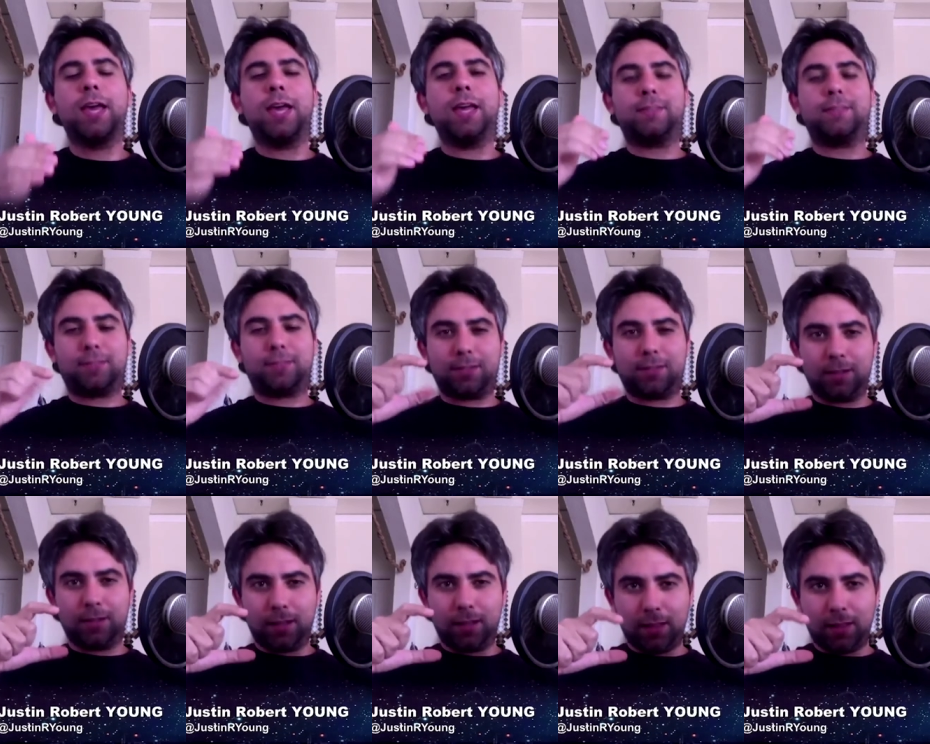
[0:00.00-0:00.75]

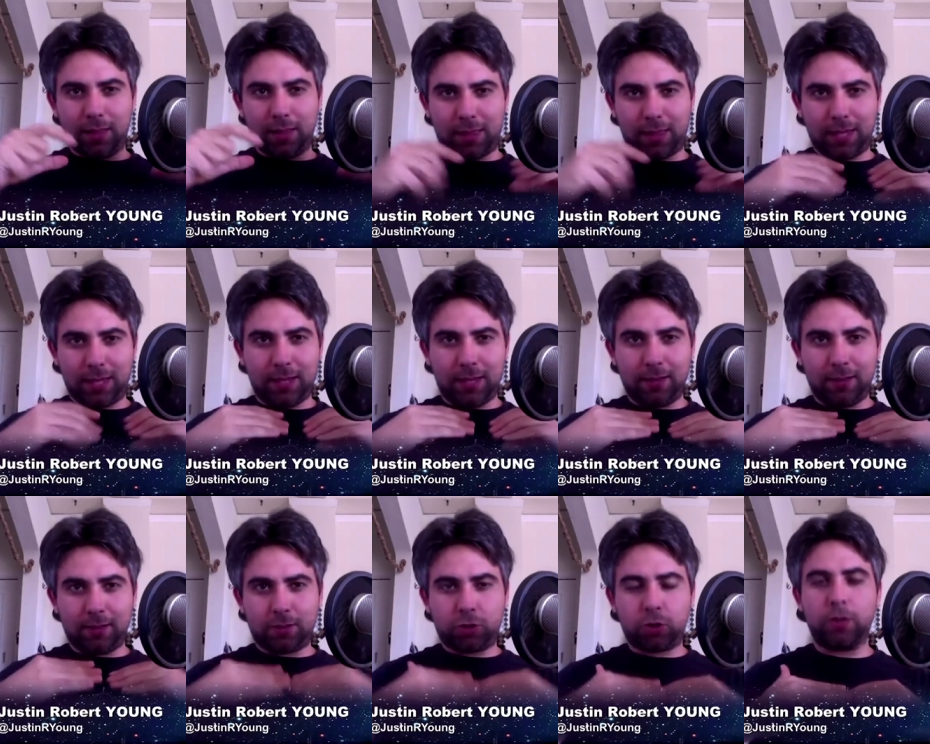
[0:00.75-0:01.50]
It's
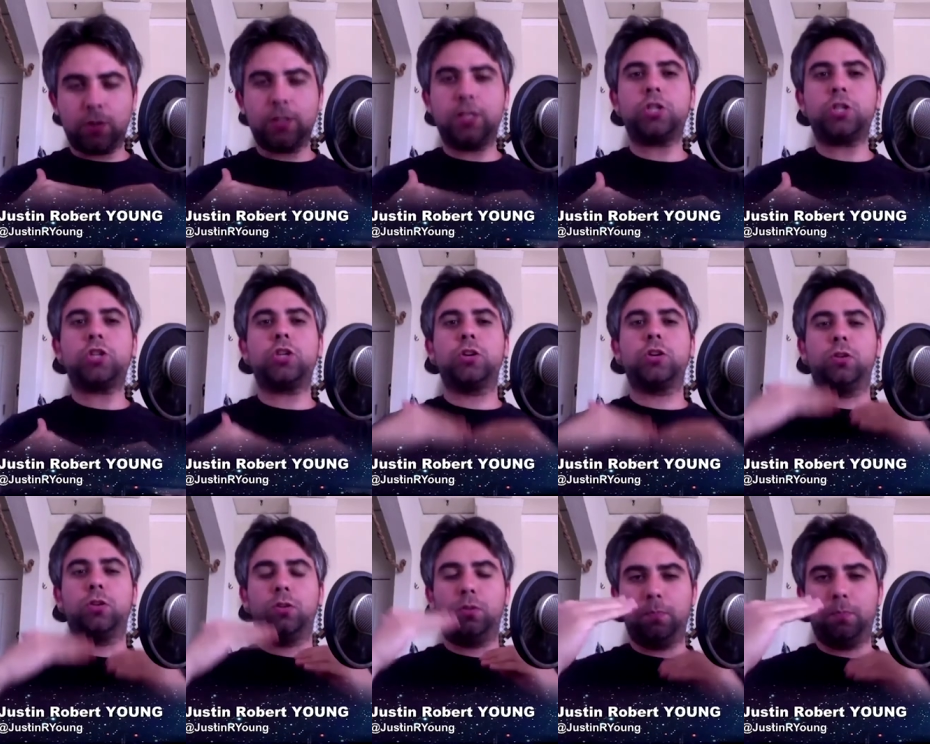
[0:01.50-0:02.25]
the
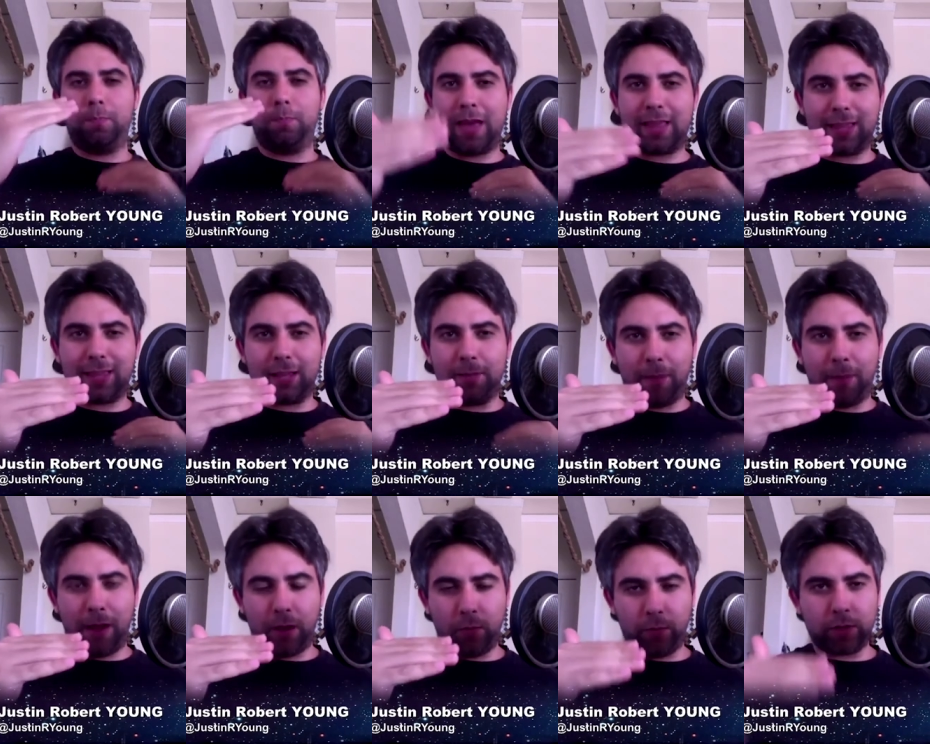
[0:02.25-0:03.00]
traditional
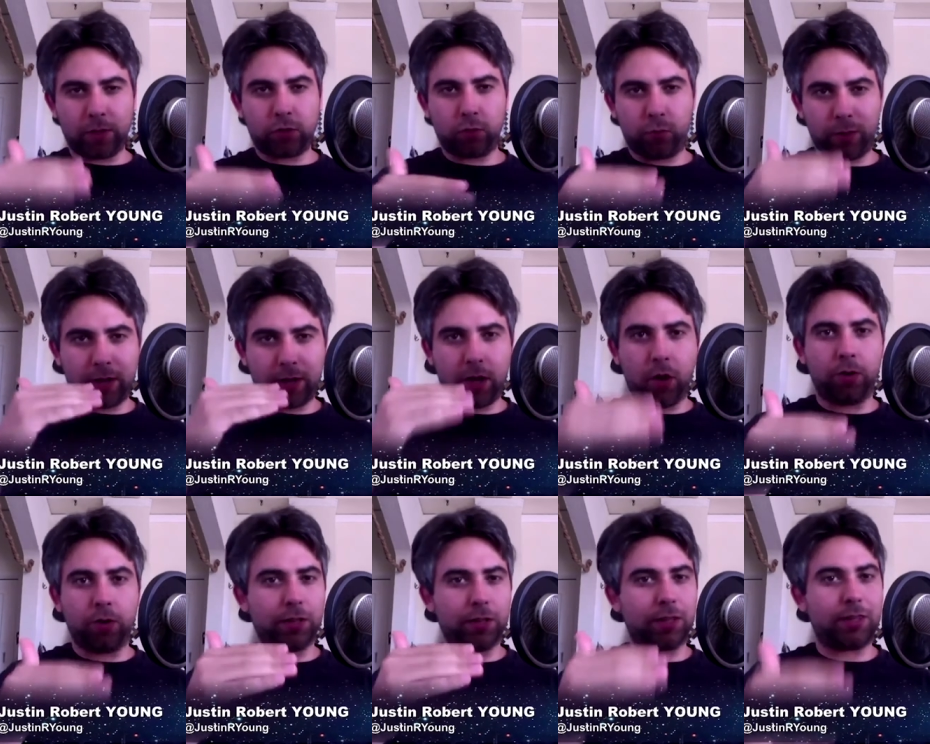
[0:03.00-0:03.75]
method by which we
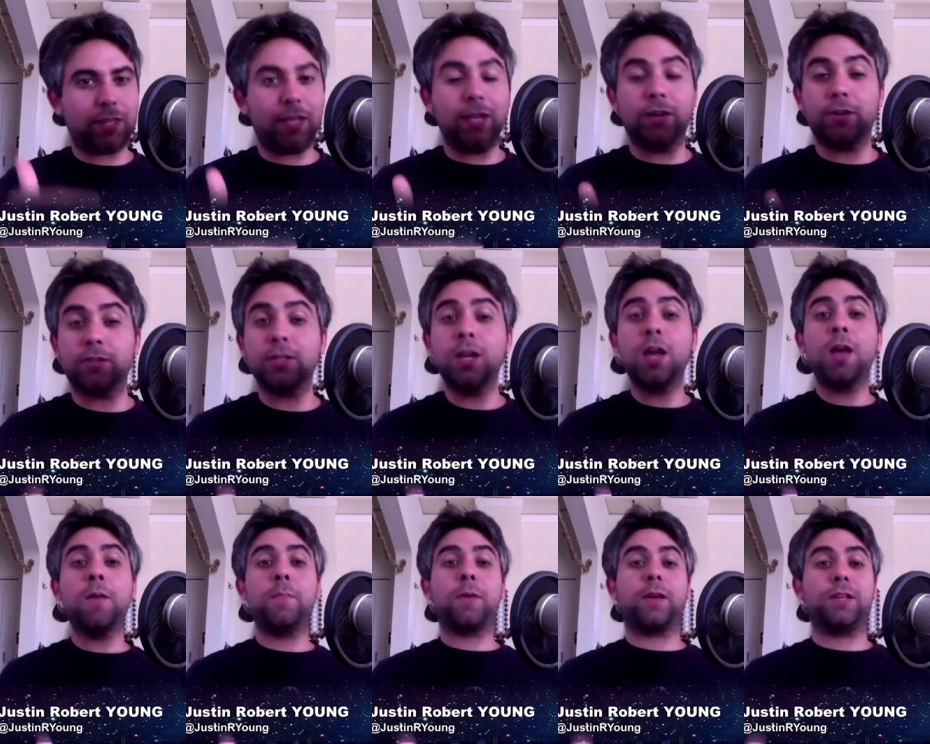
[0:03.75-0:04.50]
go to the theaters
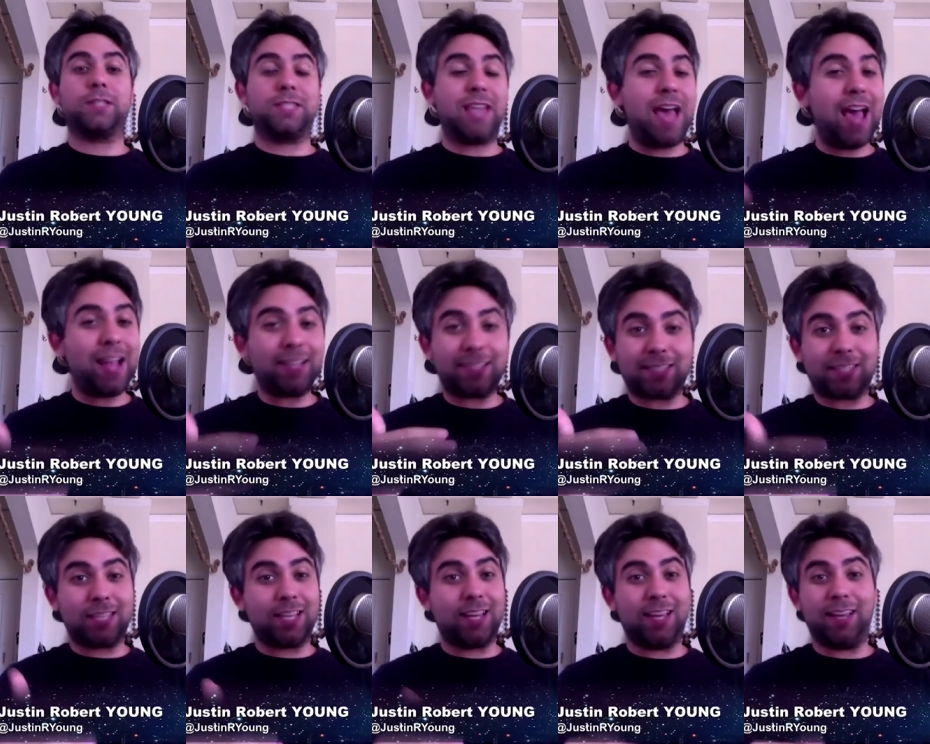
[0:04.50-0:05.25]
because
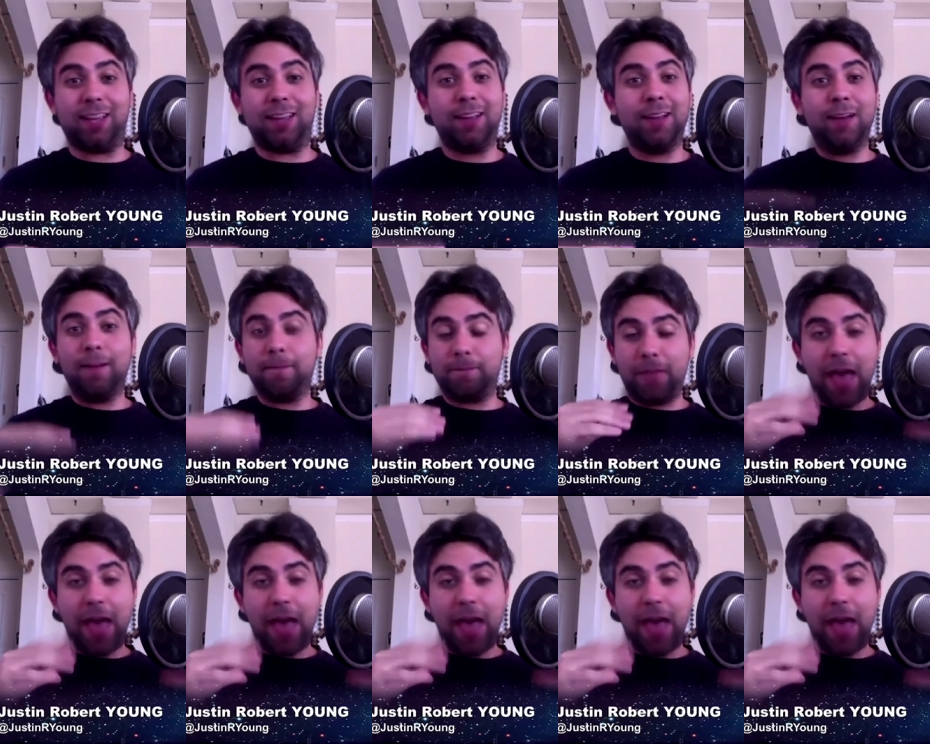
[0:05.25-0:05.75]
that's the